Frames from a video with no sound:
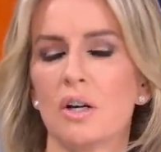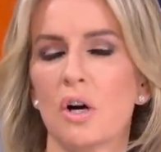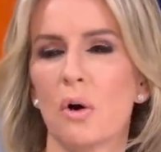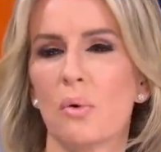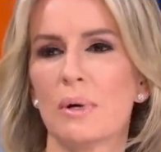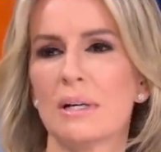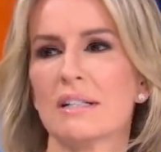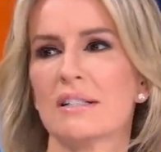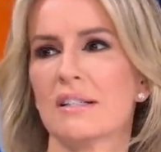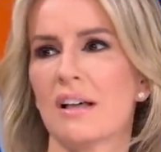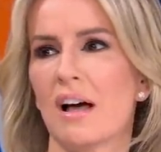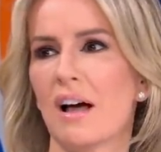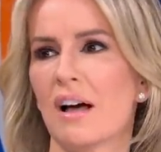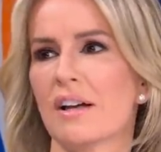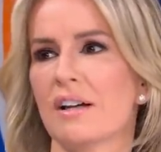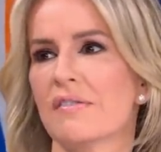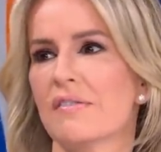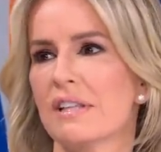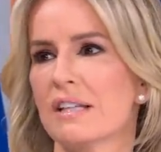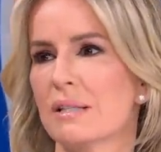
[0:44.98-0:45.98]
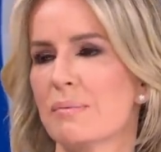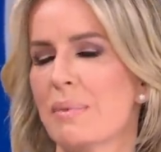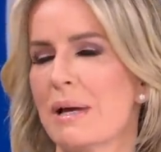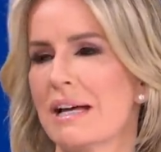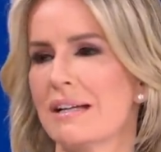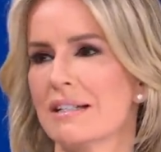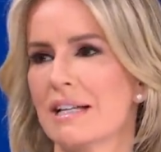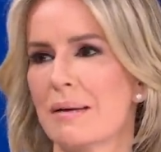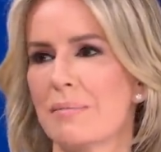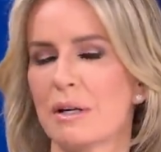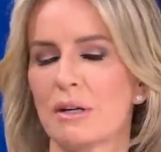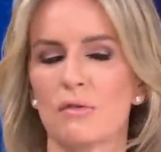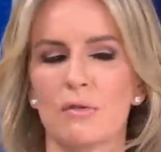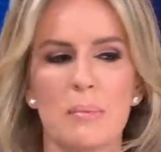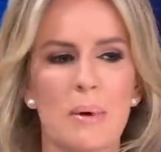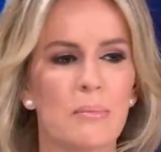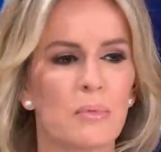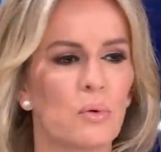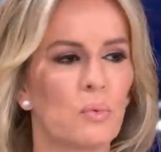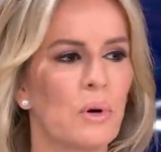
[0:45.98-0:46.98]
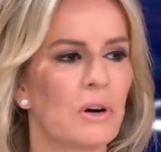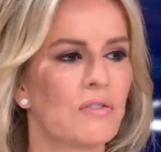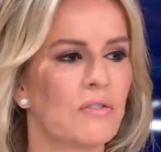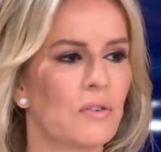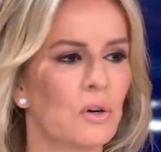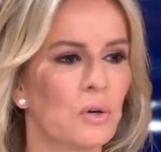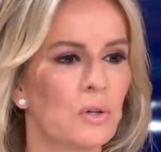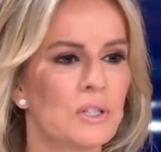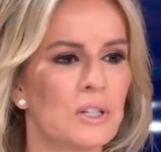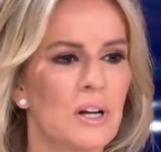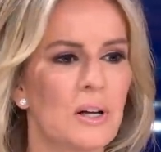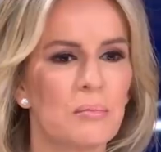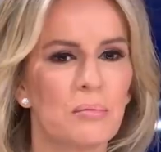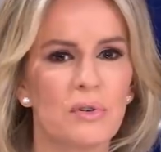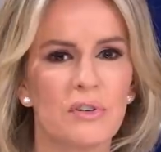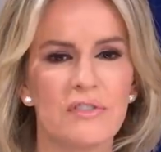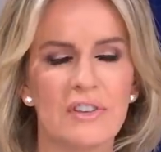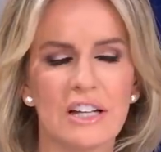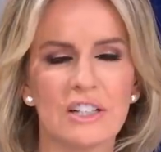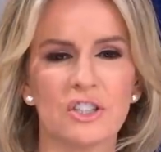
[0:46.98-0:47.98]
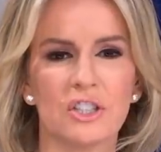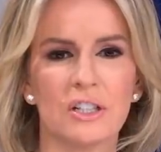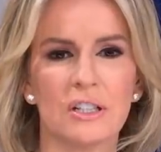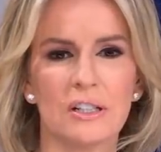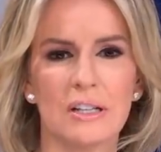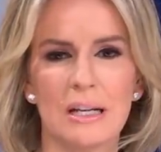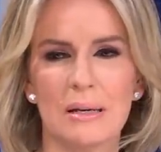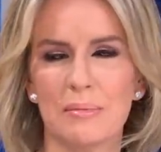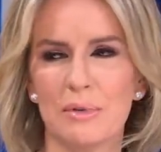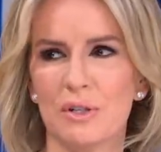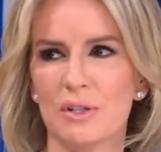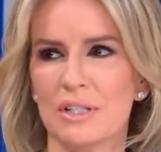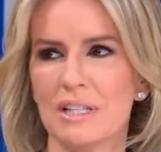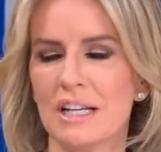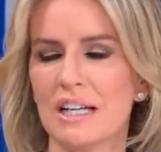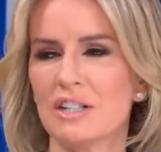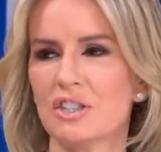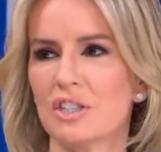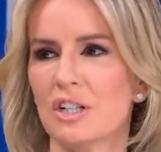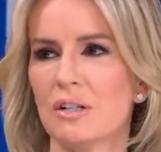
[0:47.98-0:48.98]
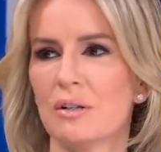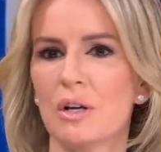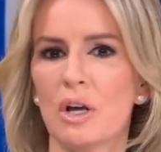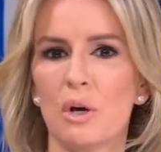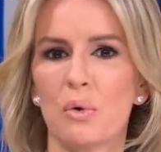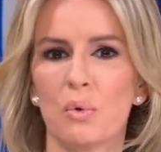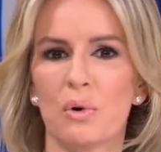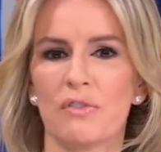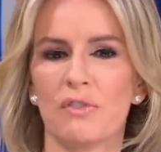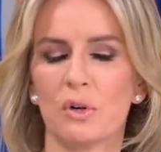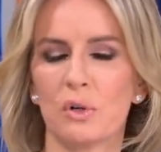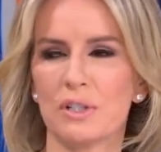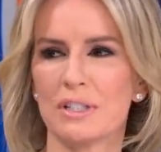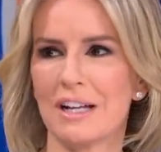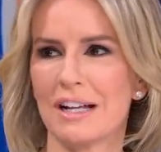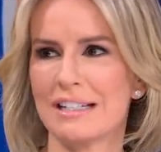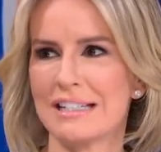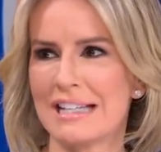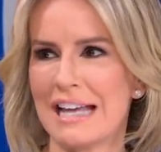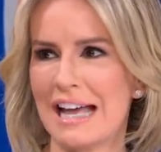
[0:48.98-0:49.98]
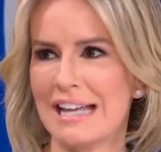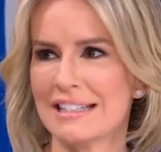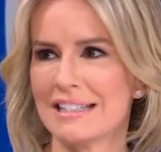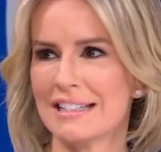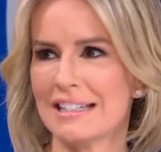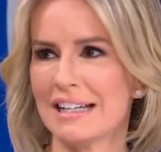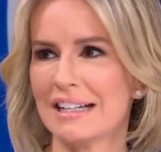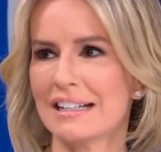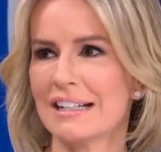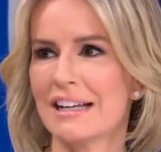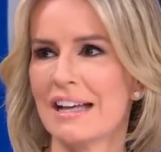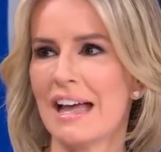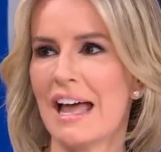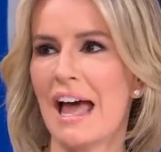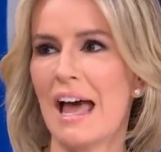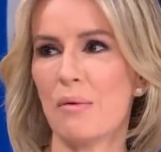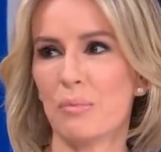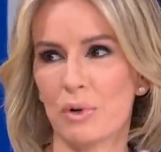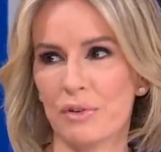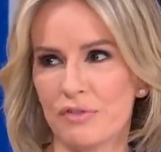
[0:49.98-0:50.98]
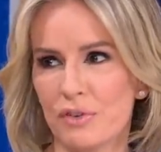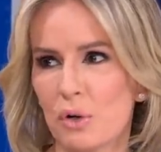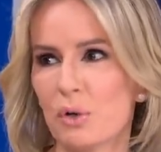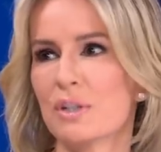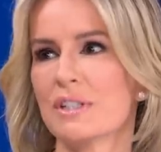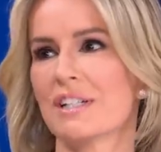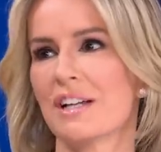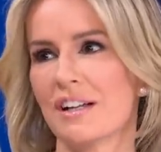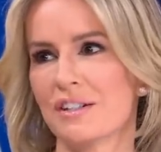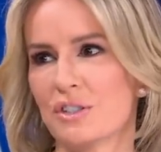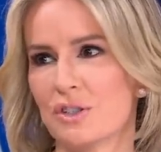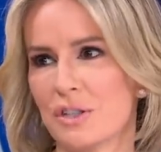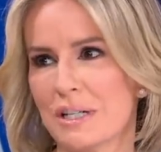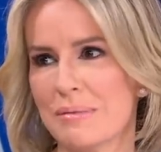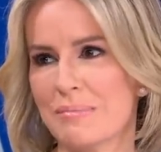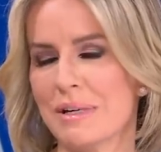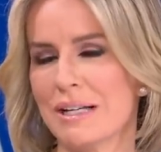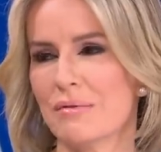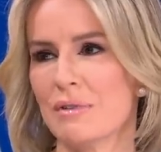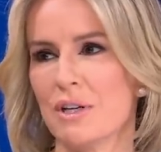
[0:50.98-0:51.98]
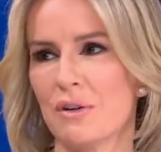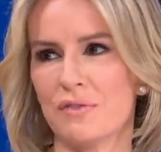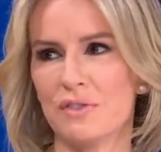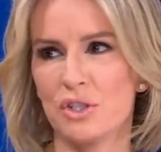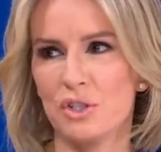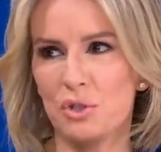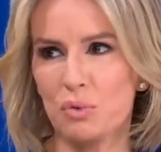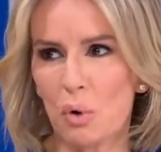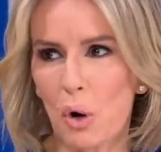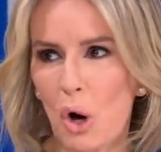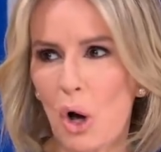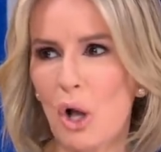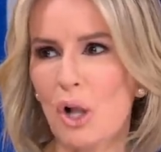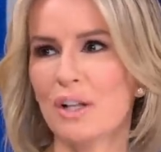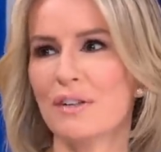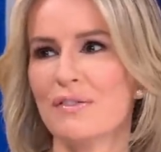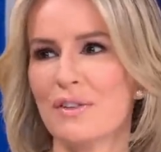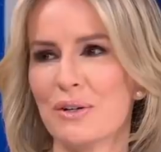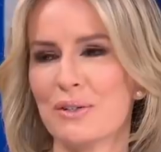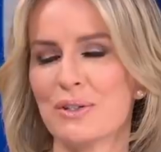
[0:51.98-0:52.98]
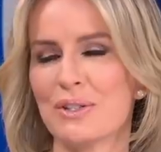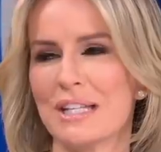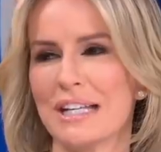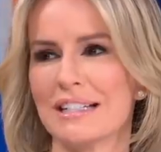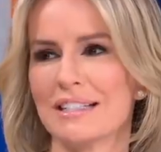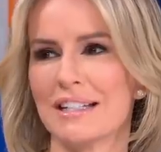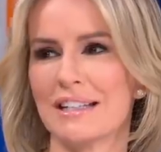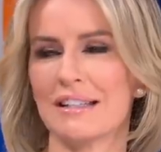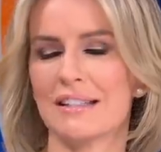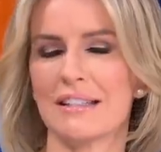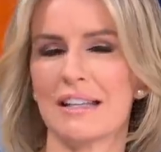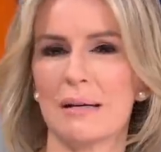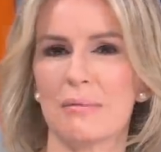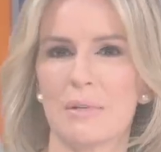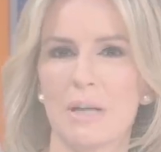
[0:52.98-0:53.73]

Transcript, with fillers: goings on of this pandemic, remember, we're focused on prevention, immunization, we're focused on testing and we're focused on treatment. You have to do all of those things at the same